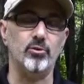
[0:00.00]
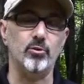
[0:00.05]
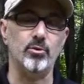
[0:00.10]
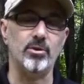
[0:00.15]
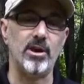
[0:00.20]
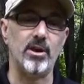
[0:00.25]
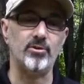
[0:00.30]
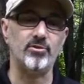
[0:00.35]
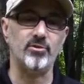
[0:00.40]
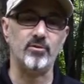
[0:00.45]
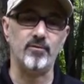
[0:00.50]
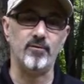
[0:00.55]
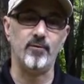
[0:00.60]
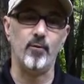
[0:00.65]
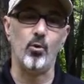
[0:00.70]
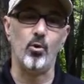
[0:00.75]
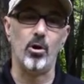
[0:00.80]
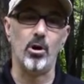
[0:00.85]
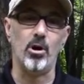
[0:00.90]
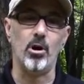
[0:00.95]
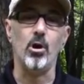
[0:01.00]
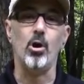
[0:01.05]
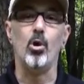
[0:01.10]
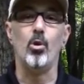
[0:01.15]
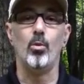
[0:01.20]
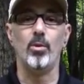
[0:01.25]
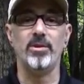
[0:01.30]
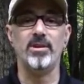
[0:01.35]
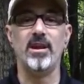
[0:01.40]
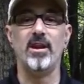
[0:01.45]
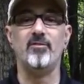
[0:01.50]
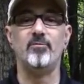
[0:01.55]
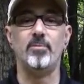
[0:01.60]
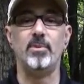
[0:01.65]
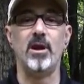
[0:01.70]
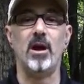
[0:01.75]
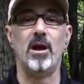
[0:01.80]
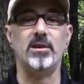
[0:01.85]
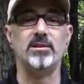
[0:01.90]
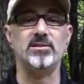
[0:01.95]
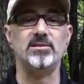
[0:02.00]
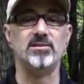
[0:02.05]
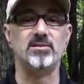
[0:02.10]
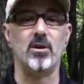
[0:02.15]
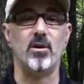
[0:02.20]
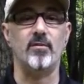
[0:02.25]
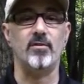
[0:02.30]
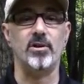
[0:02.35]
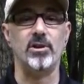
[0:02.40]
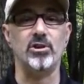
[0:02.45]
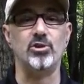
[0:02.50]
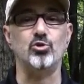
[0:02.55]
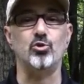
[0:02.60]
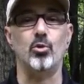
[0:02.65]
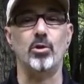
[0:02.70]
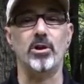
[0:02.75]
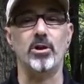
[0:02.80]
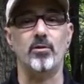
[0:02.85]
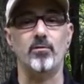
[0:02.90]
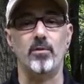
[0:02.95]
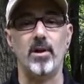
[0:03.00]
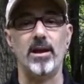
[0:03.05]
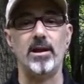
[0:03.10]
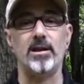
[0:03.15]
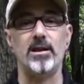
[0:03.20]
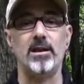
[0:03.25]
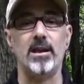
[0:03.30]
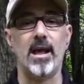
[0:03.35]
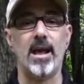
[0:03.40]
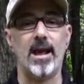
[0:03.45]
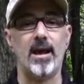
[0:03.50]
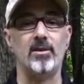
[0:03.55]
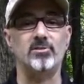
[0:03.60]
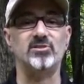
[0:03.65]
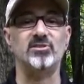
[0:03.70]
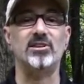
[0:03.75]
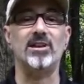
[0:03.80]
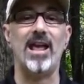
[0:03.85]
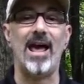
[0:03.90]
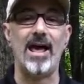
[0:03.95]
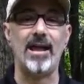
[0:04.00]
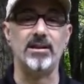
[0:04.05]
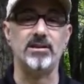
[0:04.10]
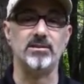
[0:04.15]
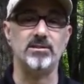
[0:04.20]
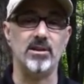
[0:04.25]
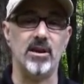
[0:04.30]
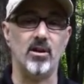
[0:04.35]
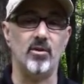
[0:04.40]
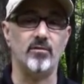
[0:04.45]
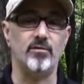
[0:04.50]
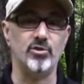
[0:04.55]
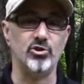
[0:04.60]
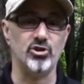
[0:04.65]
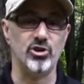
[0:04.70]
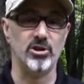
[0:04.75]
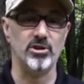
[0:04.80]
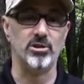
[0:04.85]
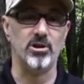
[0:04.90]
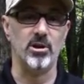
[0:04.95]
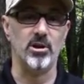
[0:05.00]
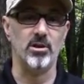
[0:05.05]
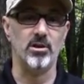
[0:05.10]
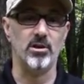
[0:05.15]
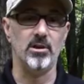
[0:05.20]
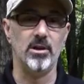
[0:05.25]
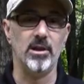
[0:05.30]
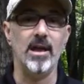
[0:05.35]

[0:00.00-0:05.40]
2004, when the FBI discovered it during a raid in a house in Annandale, Virginia.